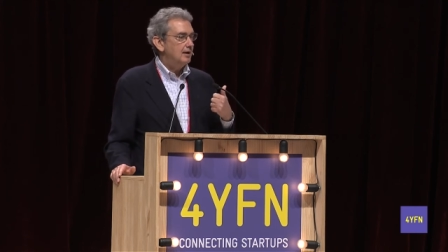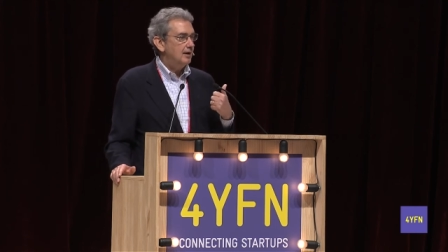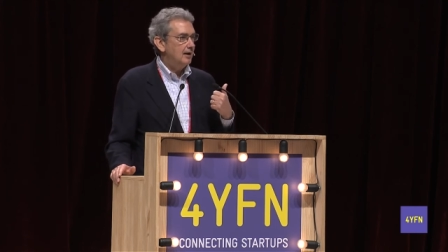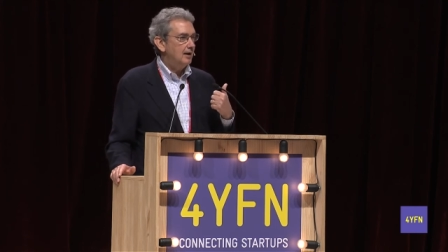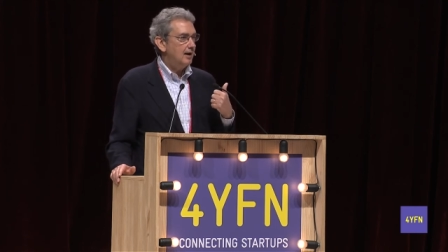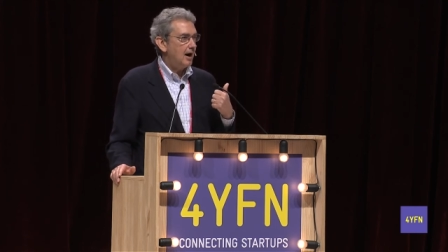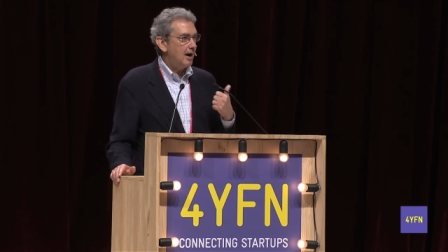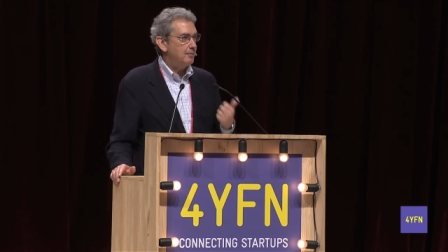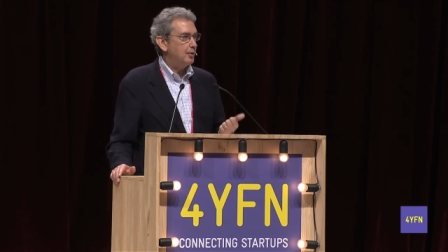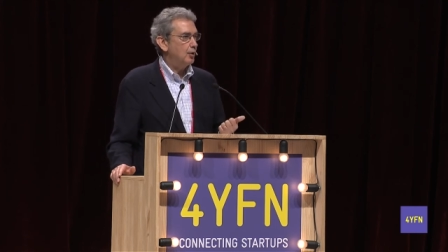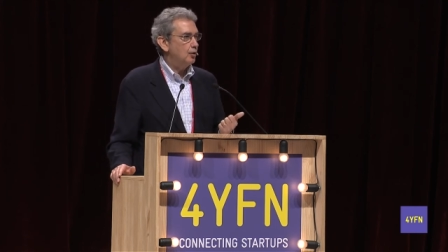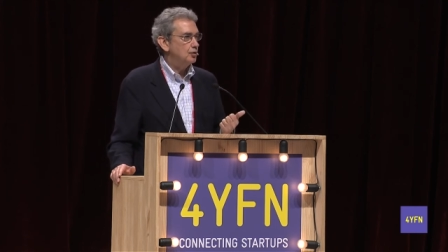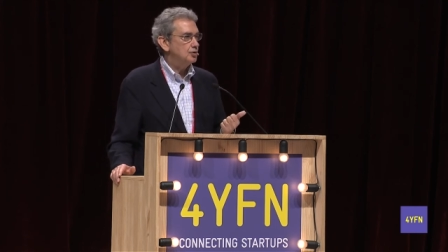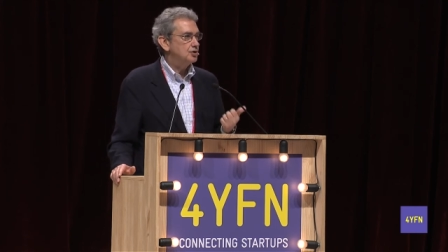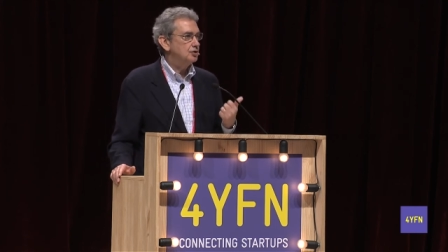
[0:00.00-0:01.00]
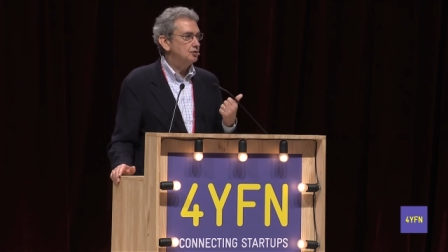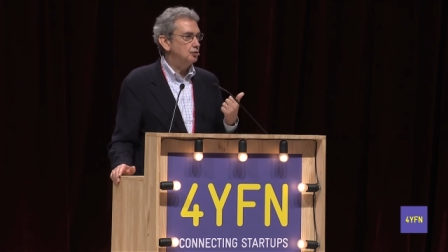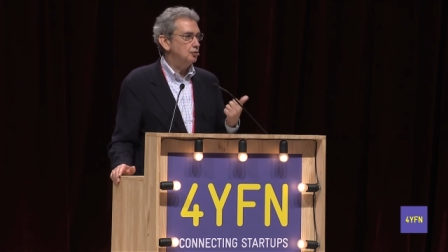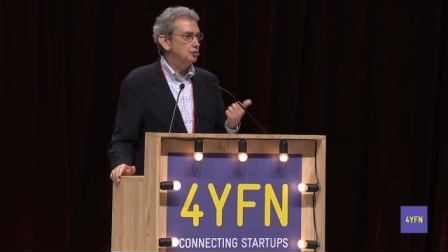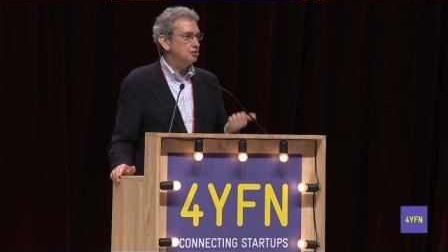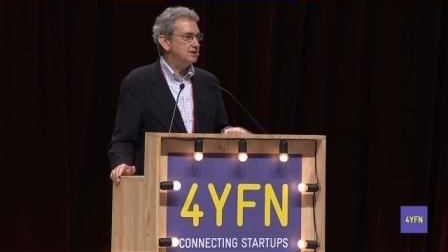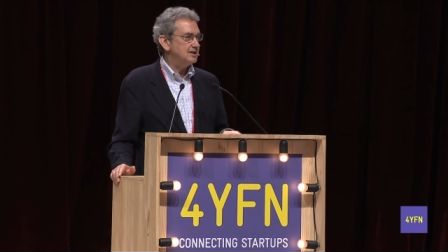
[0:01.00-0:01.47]
uh, approach
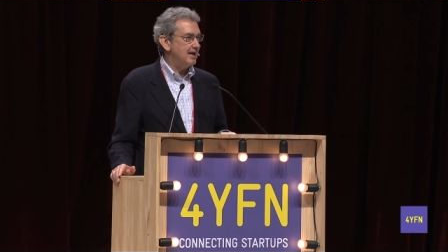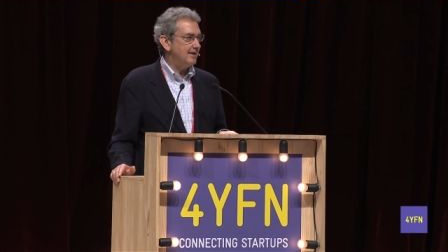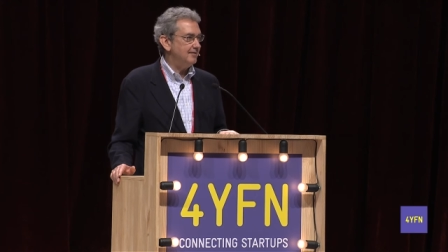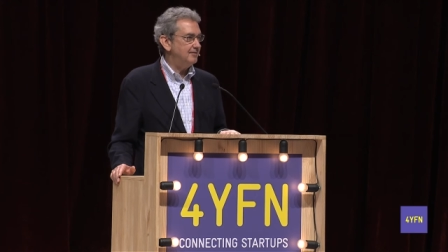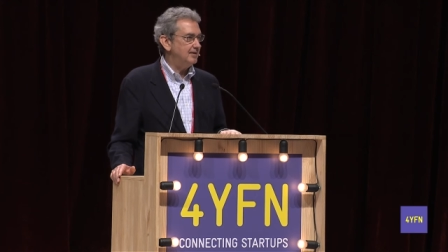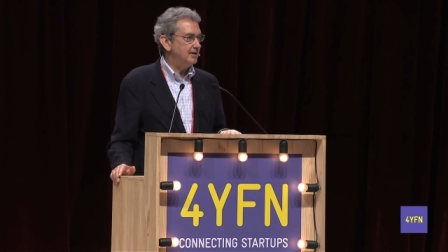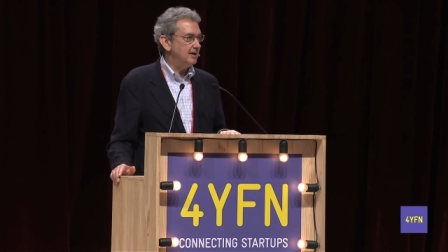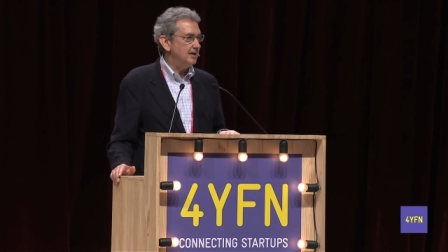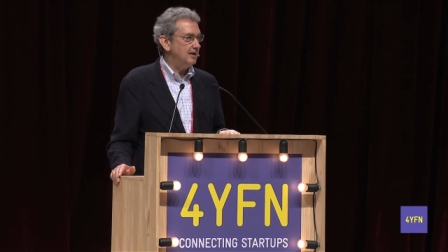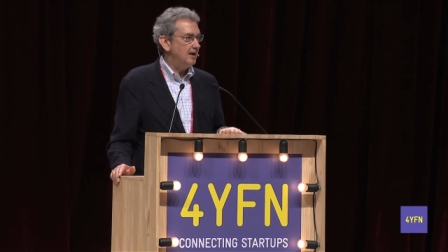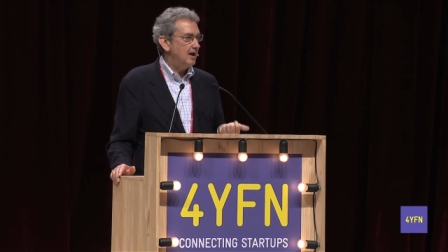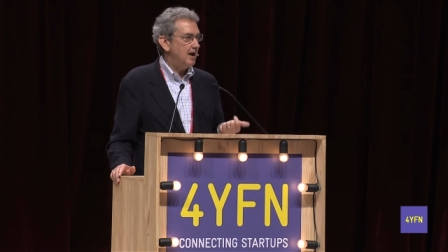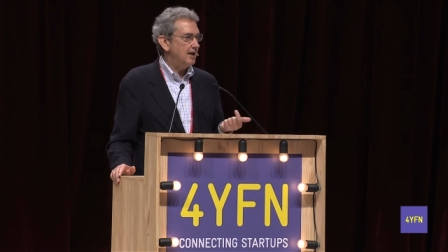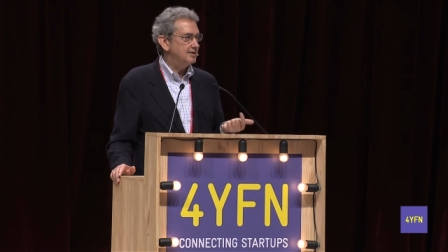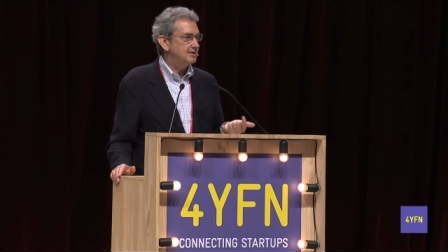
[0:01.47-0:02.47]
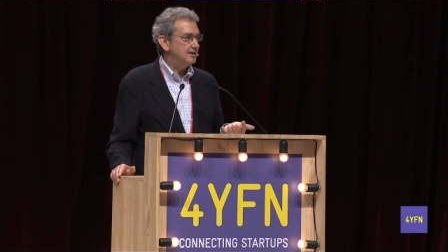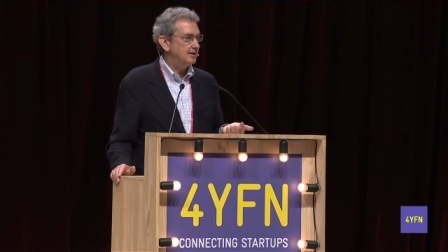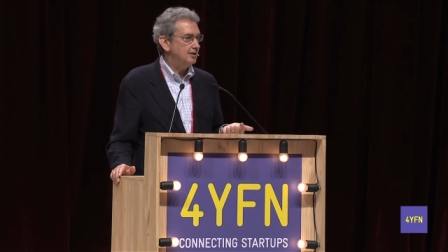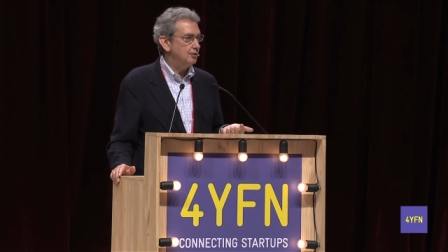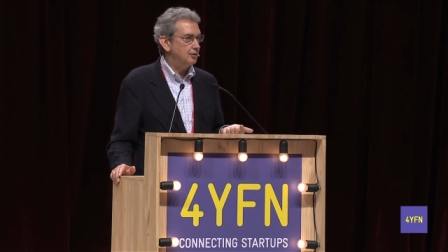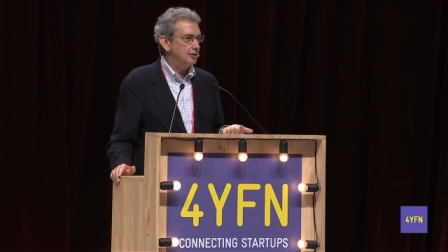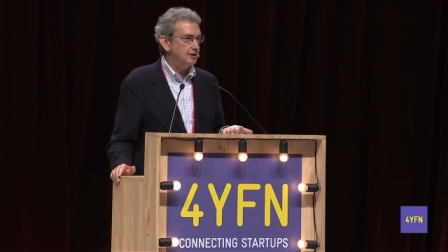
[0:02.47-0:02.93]
to safety and
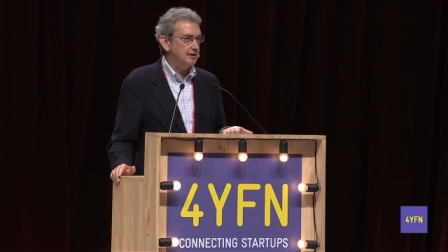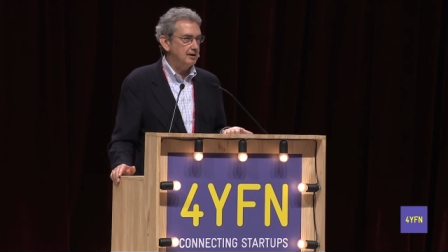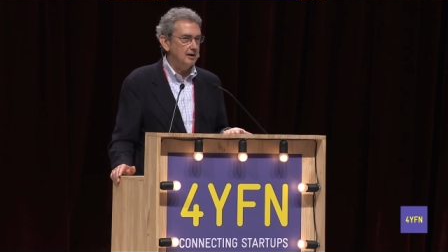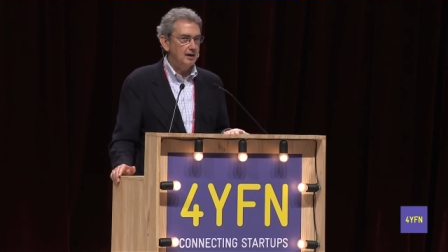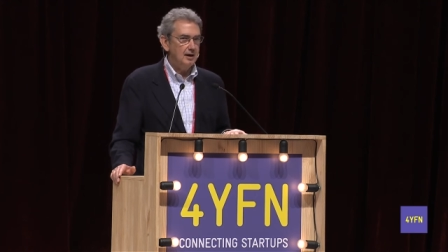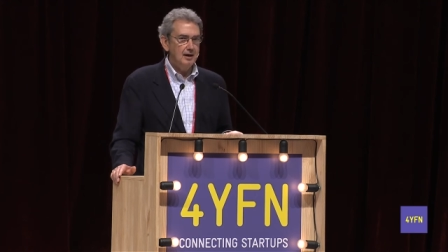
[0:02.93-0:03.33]
security.